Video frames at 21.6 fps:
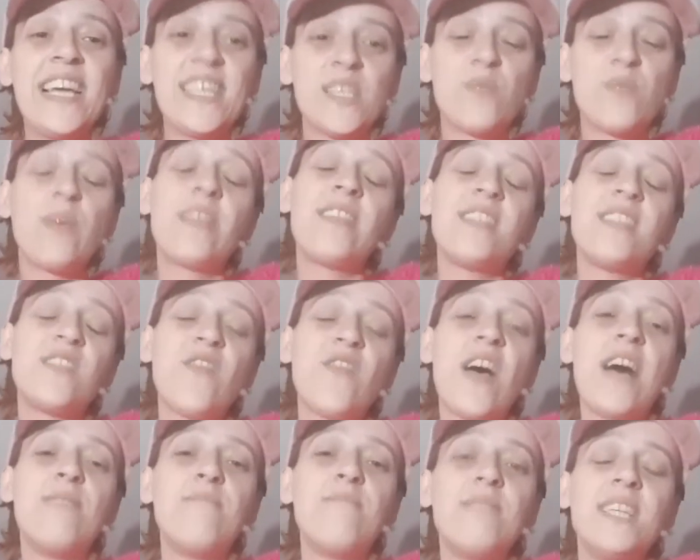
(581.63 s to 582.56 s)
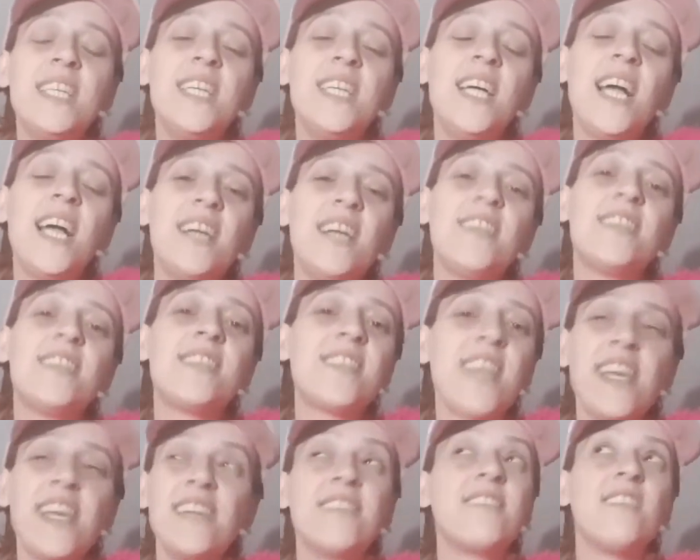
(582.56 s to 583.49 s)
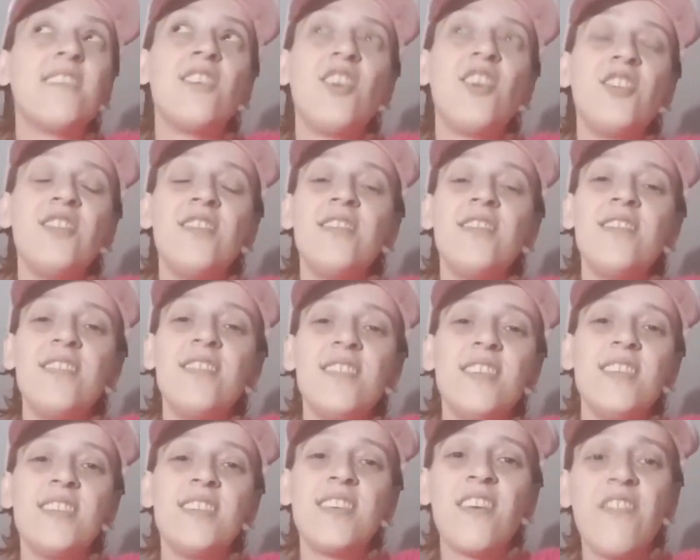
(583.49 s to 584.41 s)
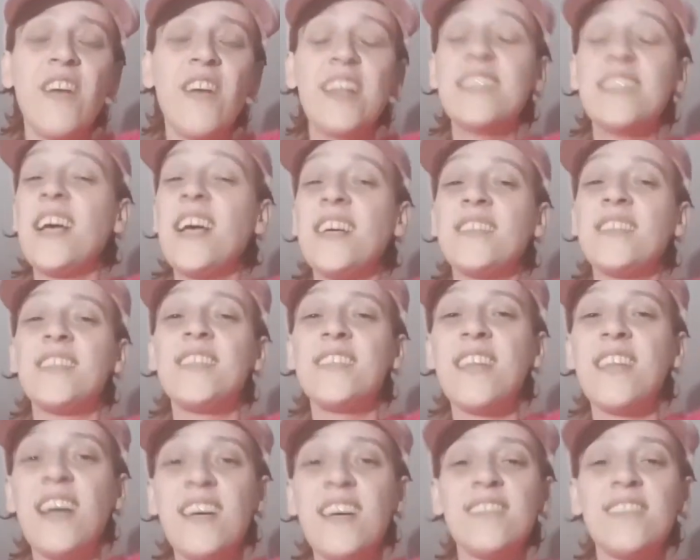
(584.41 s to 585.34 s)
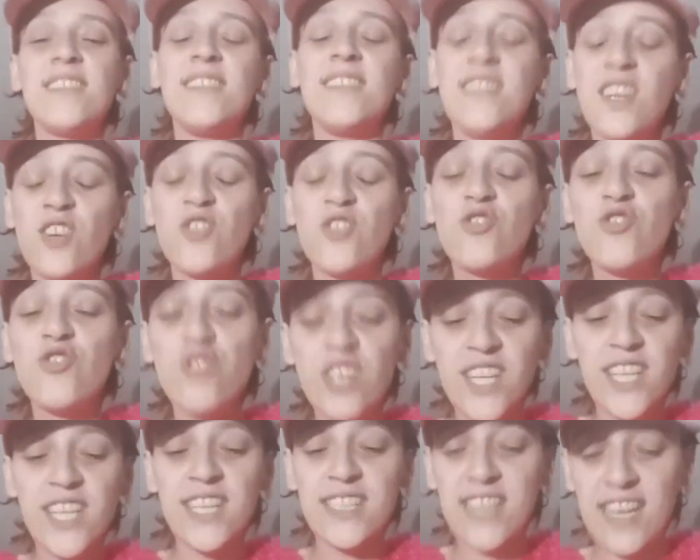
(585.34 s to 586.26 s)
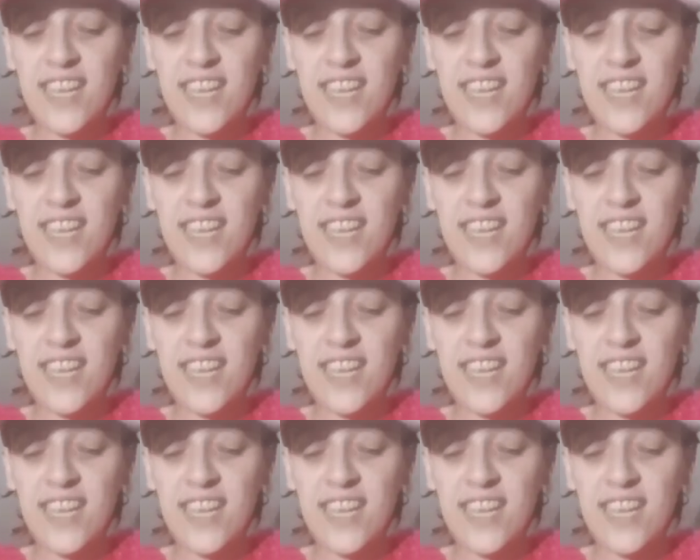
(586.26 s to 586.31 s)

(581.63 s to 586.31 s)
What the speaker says: is with his family is second to none. He's a fantastic dad. He's a great